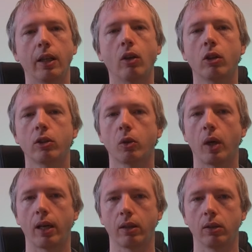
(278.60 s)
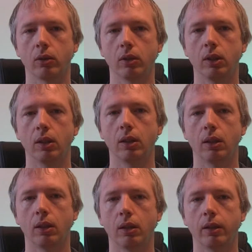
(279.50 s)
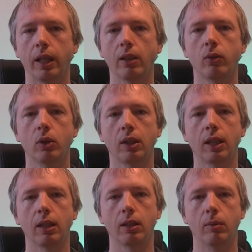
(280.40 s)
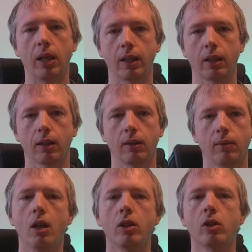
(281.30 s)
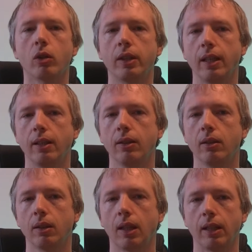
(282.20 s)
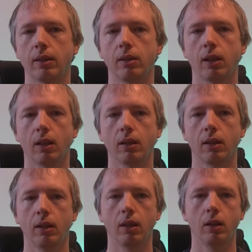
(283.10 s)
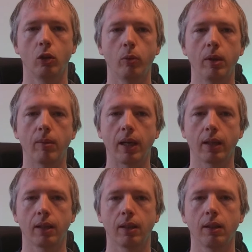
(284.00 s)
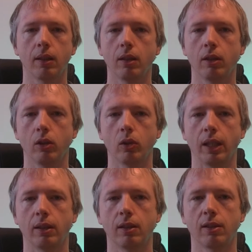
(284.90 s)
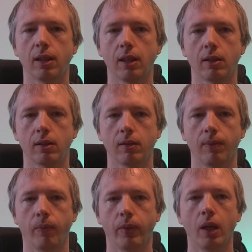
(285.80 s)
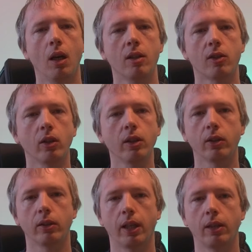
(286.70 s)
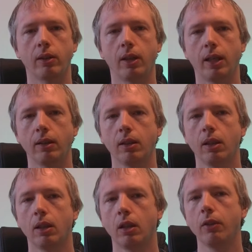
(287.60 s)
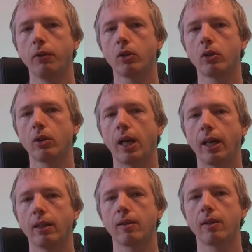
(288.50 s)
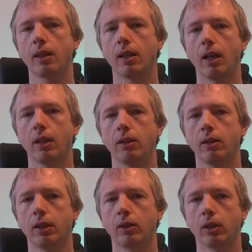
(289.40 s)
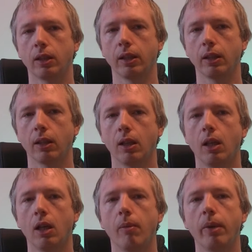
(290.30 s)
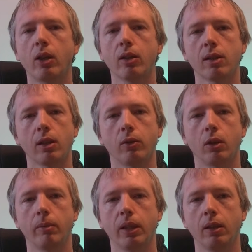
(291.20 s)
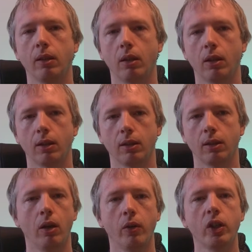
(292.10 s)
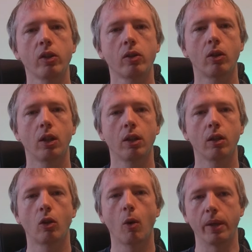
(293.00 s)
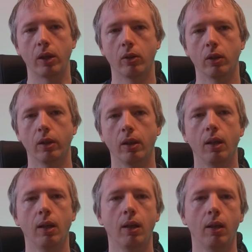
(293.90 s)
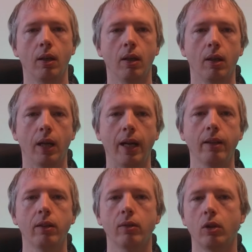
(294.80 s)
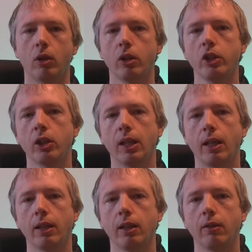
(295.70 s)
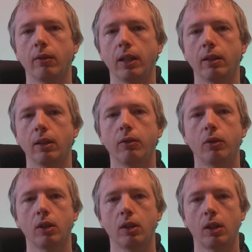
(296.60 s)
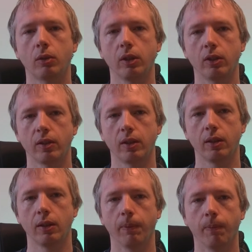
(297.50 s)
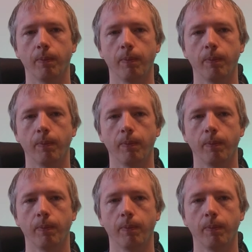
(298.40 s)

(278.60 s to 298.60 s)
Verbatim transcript: They also argued that would kill the market, so they didn't let DAT to be marketed in the United States. Sony on the other hand refused to hide the signal in the recording because it would be heard, which is called copy code, and were originally invented for the audio CD.